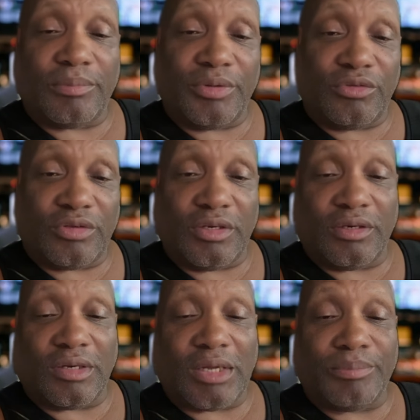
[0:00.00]
That being said,
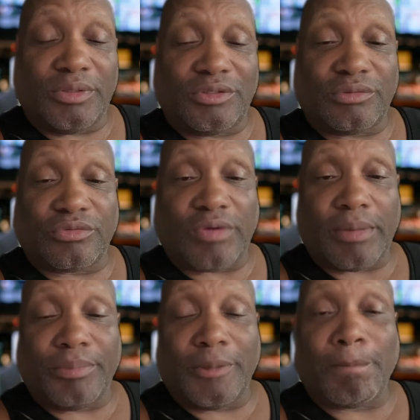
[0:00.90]
hit the like button,
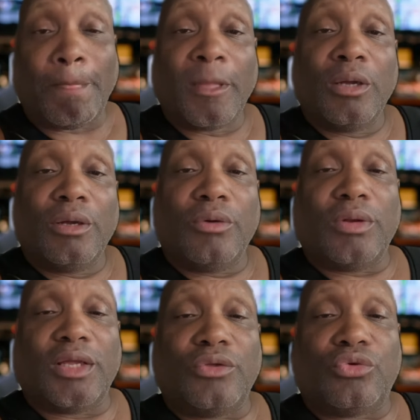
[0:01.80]
subscribe button,
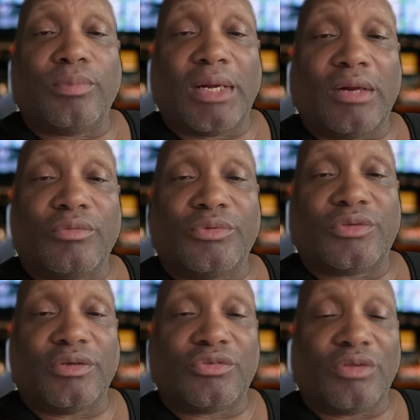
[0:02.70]
or that YouTube algorithm
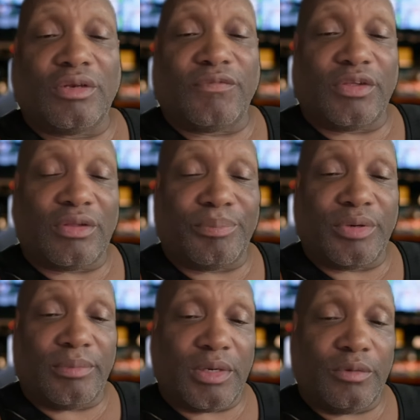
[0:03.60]
stuff so you get the videos I
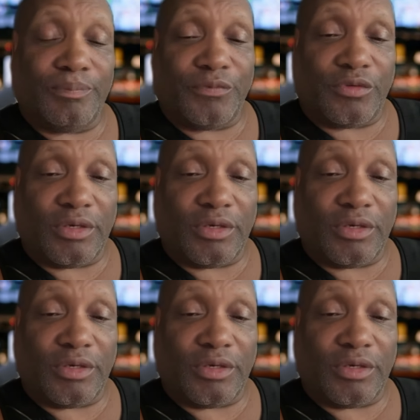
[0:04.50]
put them out.